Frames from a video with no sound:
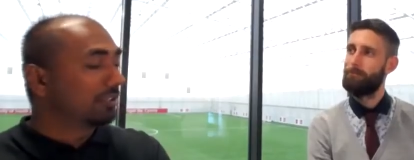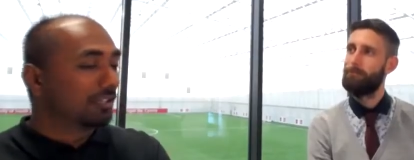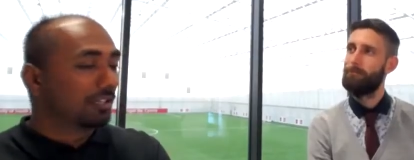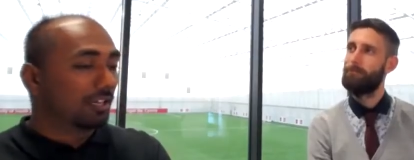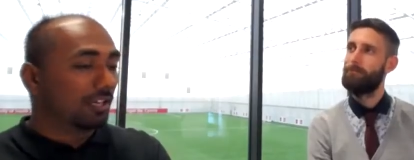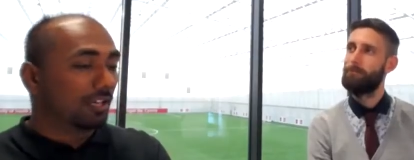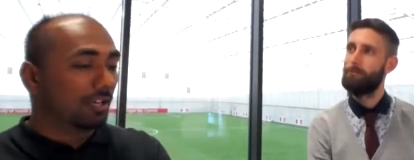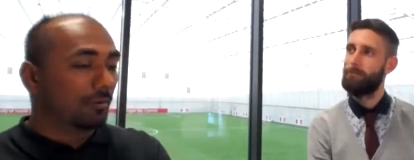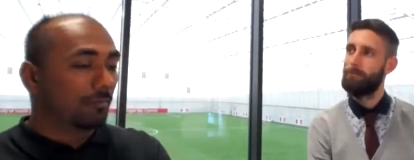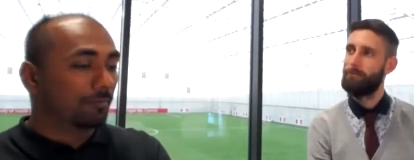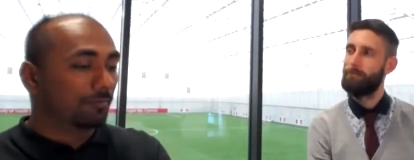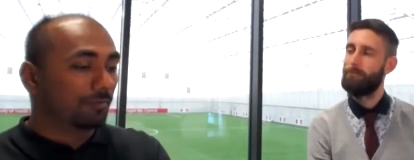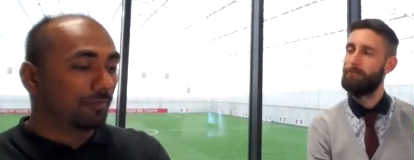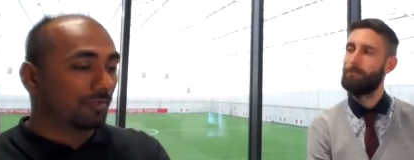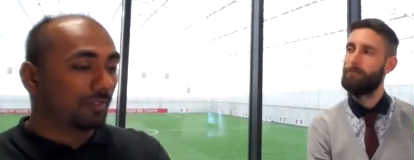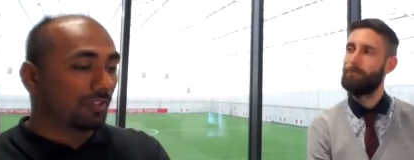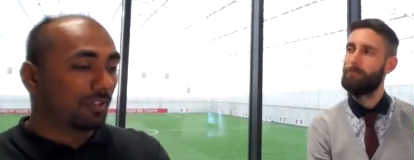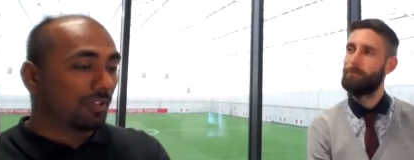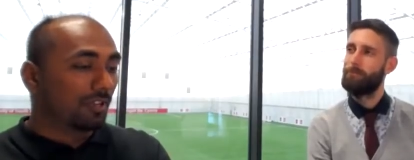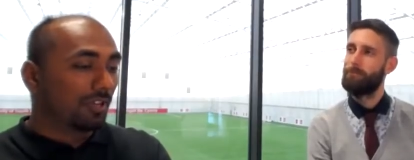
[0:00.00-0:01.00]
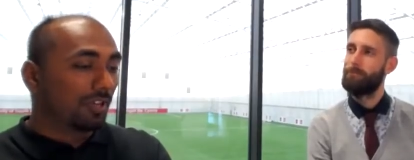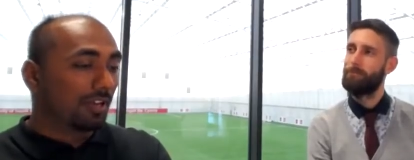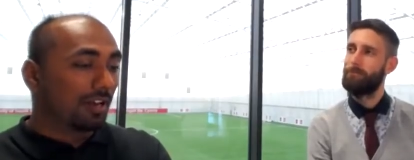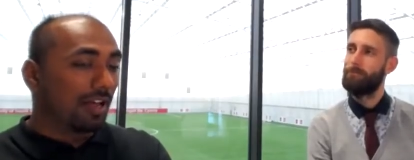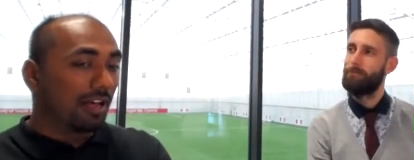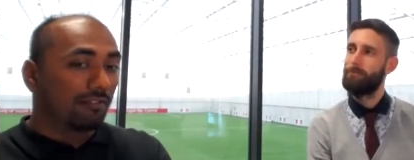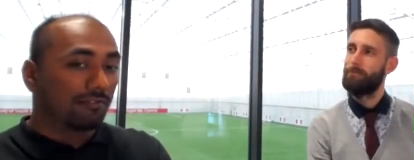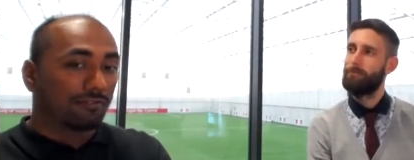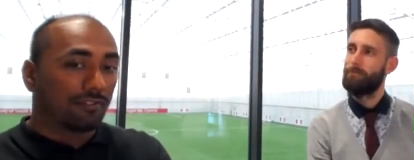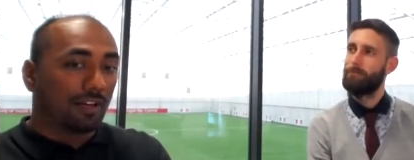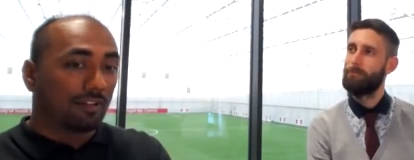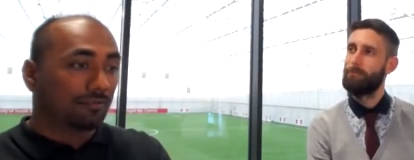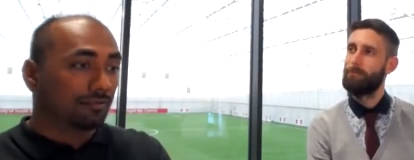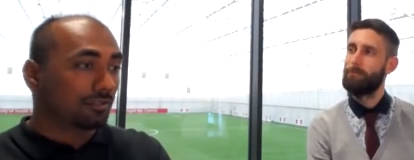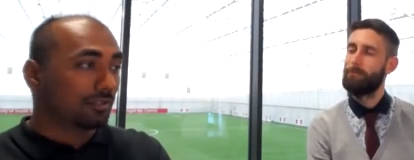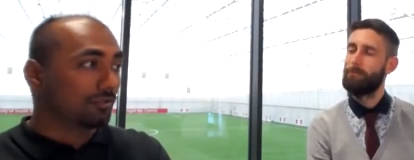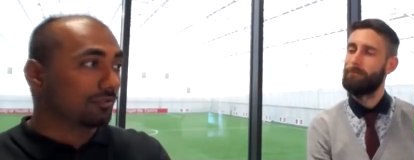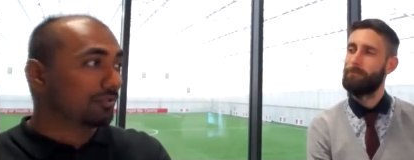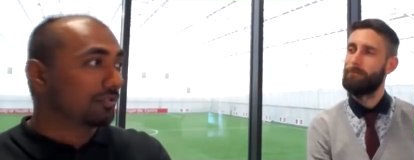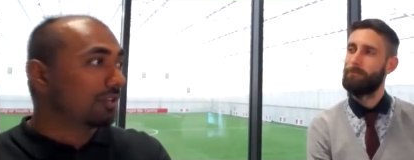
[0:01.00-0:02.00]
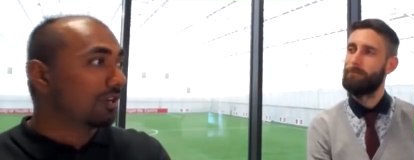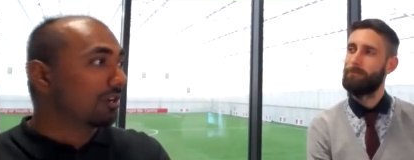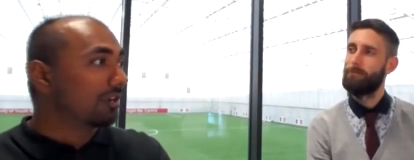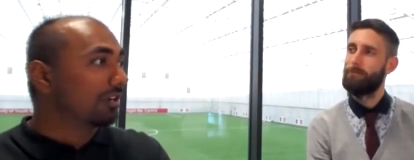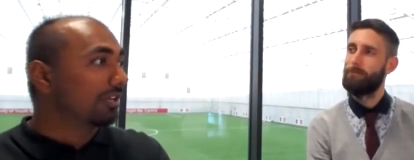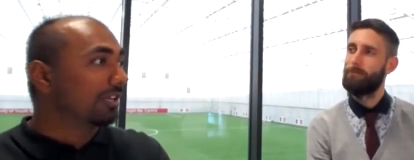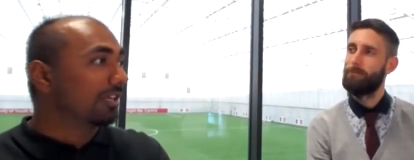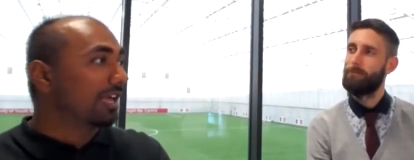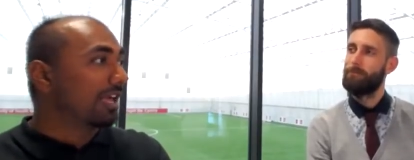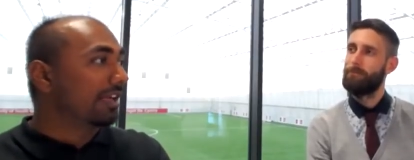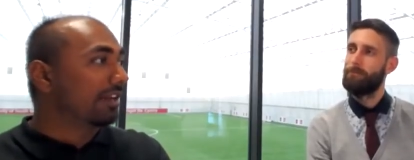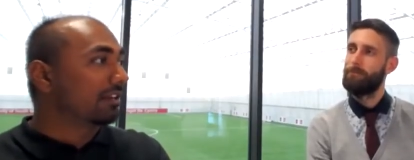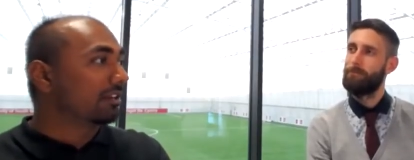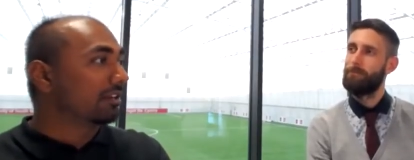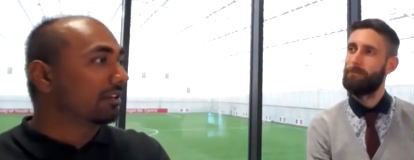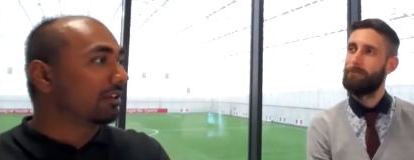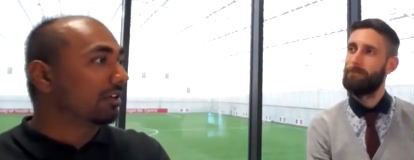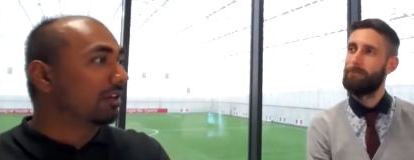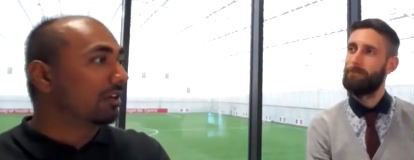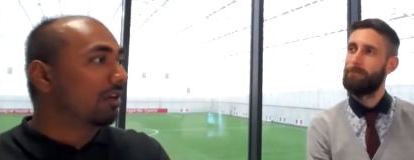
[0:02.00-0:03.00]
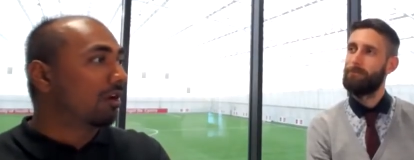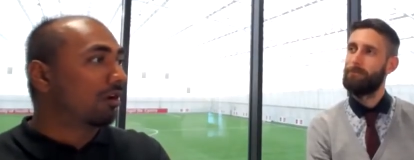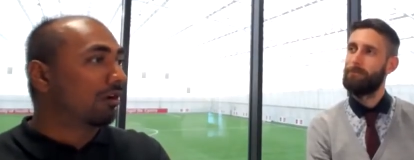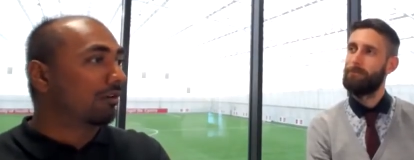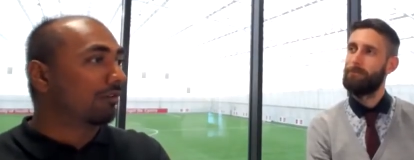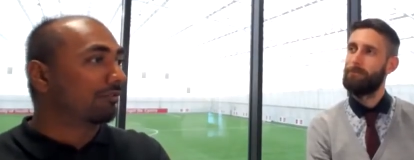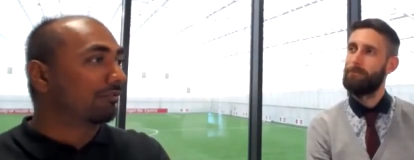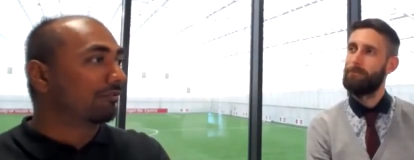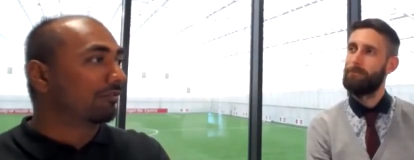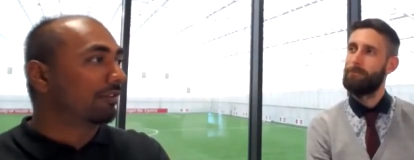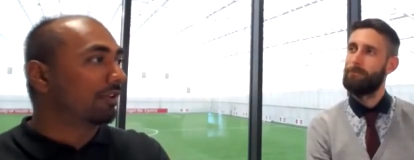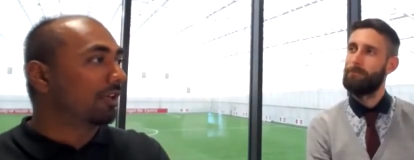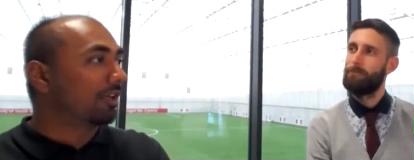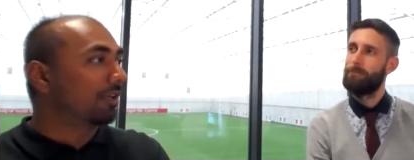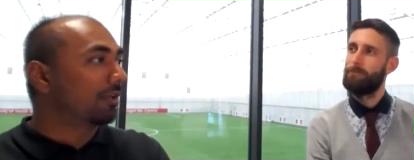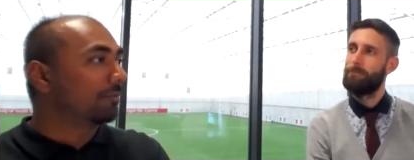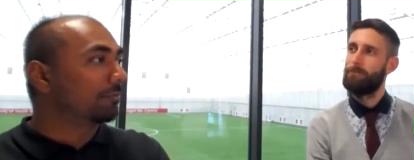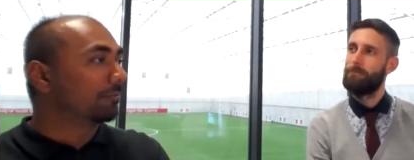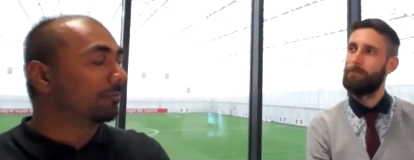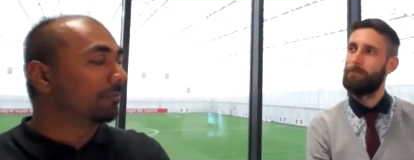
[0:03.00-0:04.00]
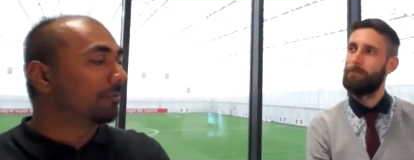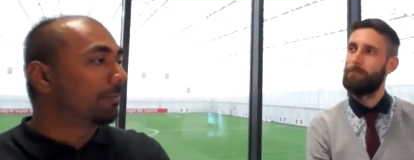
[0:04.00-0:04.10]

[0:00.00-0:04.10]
Speaker 1: Um, and I've, I've certainly gained a lot of uh,